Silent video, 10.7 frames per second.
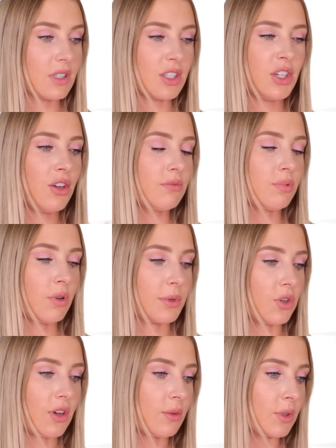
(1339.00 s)
You probably
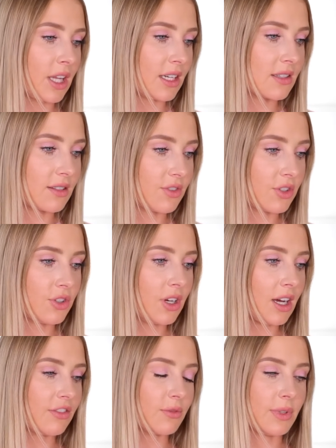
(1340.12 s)
know what that is if you
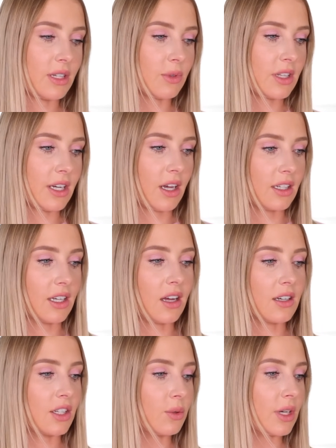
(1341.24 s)
are familiar with any kind of
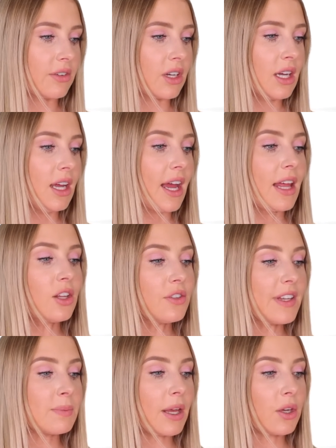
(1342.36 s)
gardening or whatever. Look at
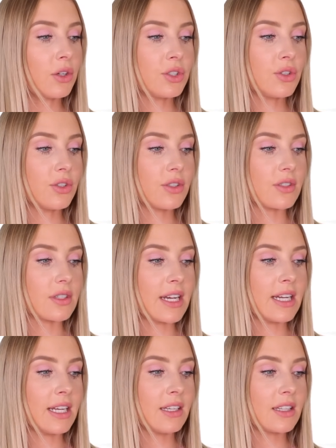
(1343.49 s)
these black cockatoos
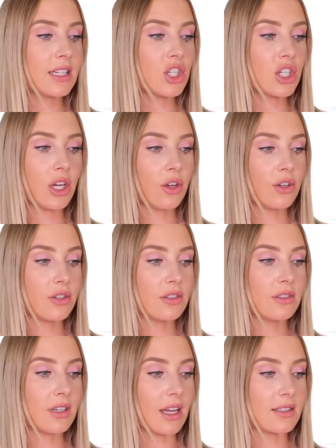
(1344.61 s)
eating the she-oak
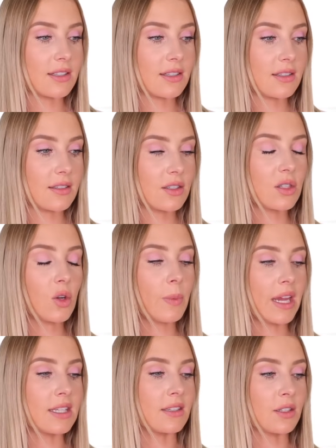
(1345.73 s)
nuts. So
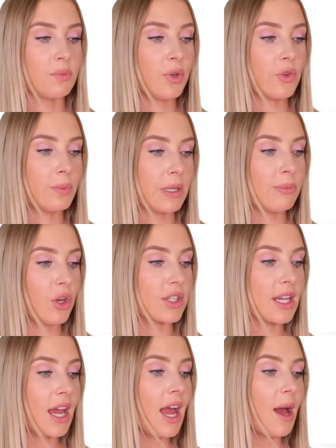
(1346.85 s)
amazing, such beautiful big
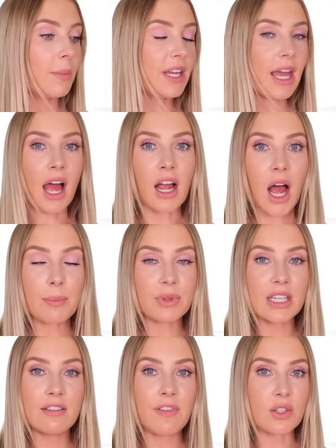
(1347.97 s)
birds. But yeah, I can't
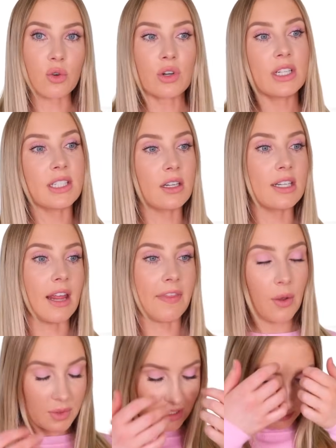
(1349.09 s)
believe that's already done now.
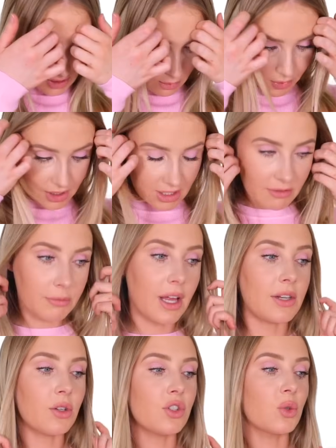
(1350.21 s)
That was something I wasn't even
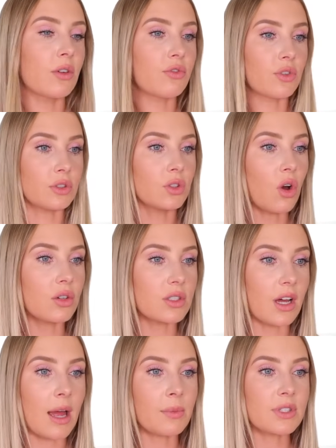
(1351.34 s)
planning on doing for a long
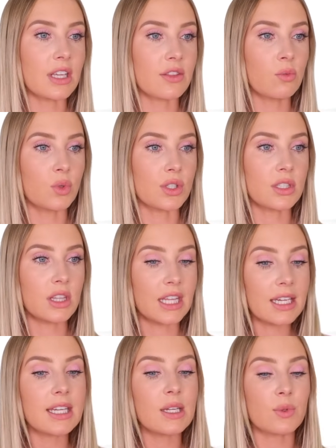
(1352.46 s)
time because I was
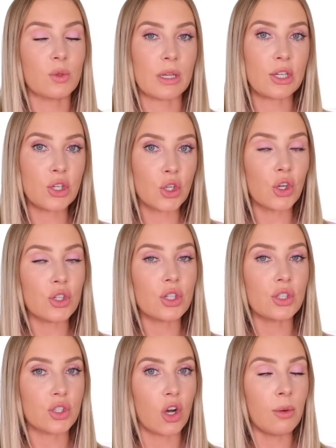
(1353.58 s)
thinking it was going to be a
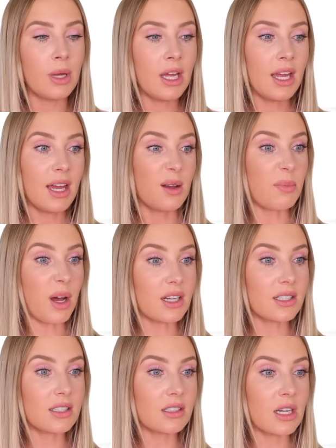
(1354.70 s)
huge job.
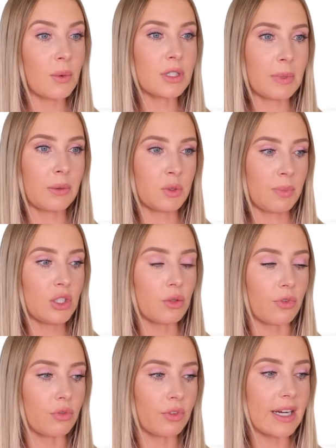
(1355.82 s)
But it was a big
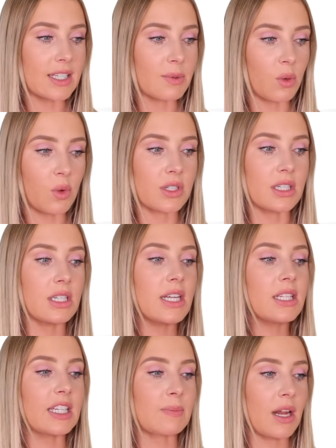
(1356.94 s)
job for Reese, but it wasn't
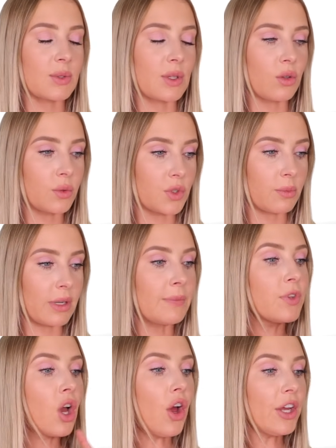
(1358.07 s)
nearly as bad as we thought it was going to
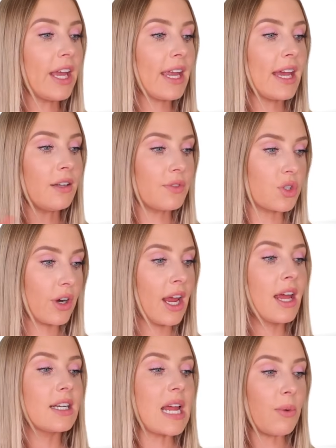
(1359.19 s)
be. Okay, end of story.
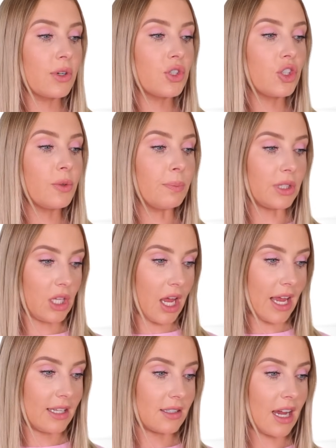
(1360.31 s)
Now we're on to
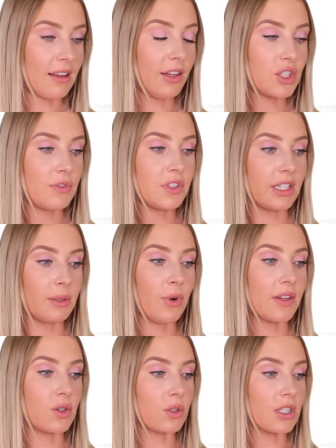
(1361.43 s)
blinds. I literally haven't taken a
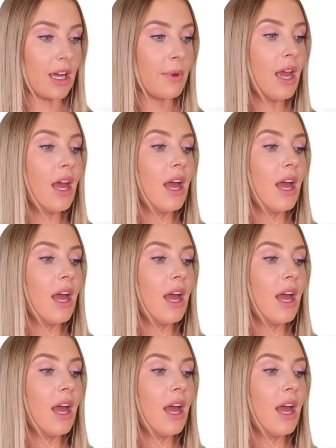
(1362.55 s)
break this whole time.